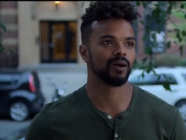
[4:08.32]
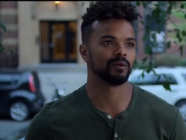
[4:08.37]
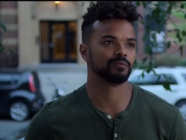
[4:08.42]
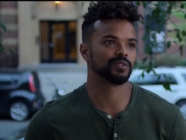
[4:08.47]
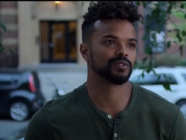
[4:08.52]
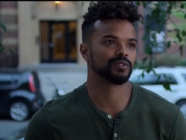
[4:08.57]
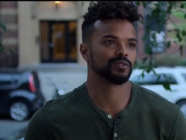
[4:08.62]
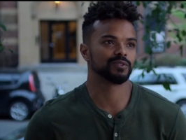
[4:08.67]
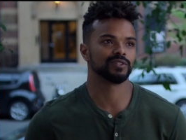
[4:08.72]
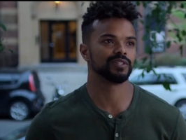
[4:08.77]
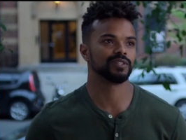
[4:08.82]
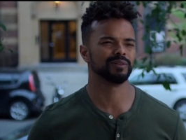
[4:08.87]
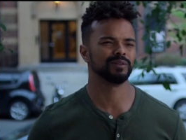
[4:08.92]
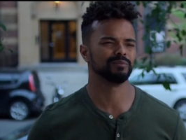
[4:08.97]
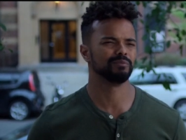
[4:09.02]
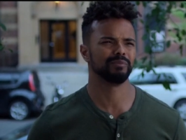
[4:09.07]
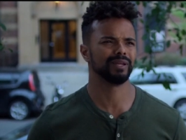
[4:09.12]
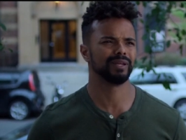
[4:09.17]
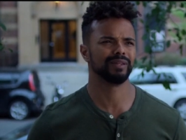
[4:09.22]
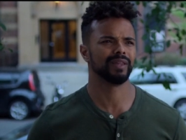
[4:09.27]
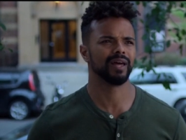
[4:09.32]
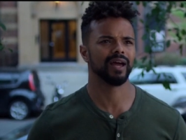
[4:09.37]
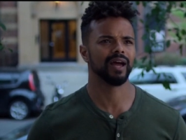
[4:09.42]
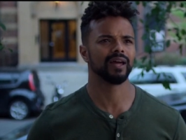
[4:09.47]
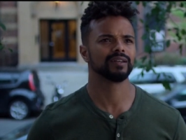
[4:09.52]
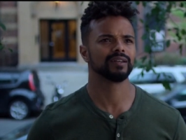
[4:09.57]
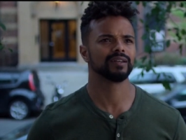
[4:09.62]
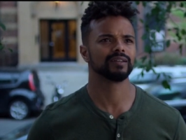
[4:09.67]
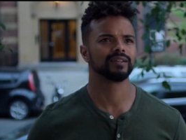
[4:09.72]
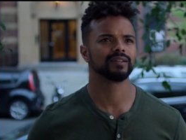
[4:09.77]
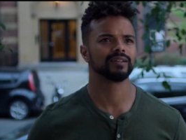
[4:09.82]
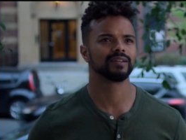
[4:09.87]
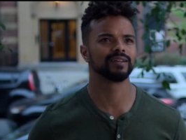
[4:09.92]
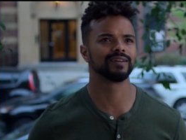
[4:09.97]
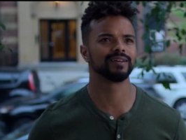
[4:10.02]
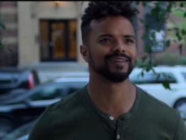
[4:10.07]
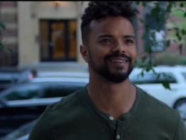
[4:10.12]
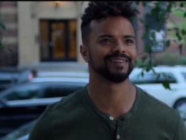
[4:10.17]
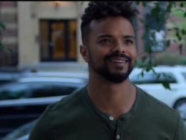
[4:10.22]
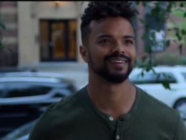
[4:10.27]
think here, but
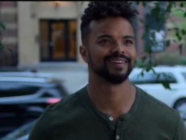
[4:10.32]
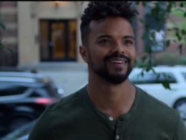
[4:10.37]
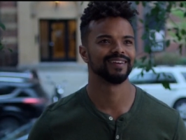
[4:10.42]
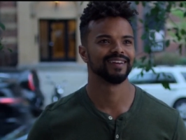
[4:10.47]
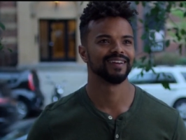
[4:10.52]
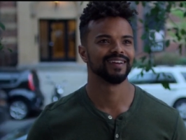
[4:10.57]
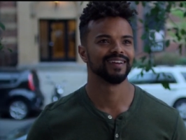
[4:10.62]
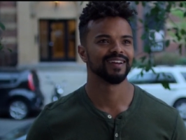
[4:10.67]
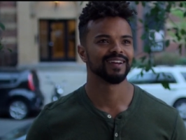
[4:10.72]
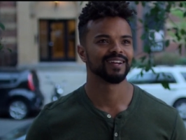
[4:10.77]
it just looks